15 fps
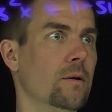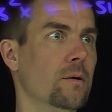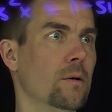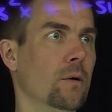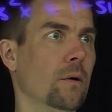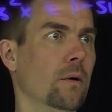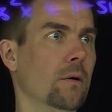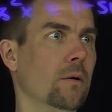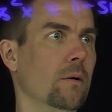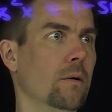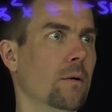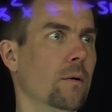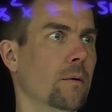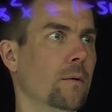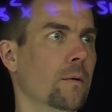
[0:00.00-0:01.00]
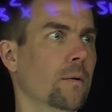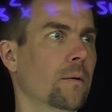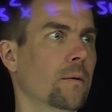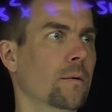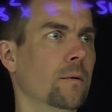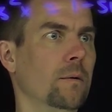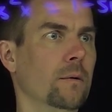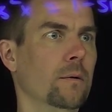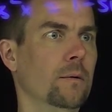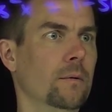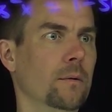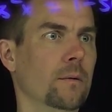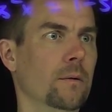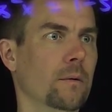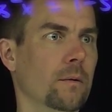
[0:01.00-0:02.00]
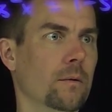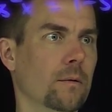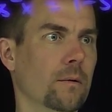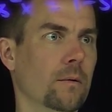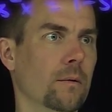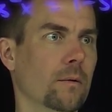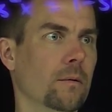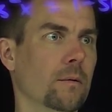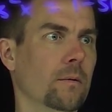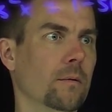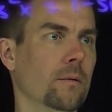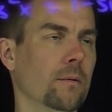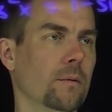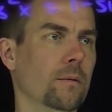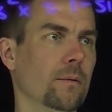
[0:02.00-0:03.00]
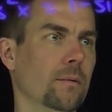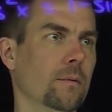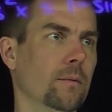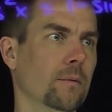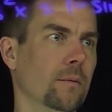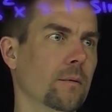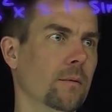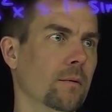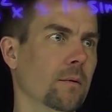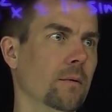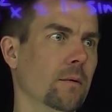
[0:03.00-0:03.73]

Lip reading: Nobody speaks.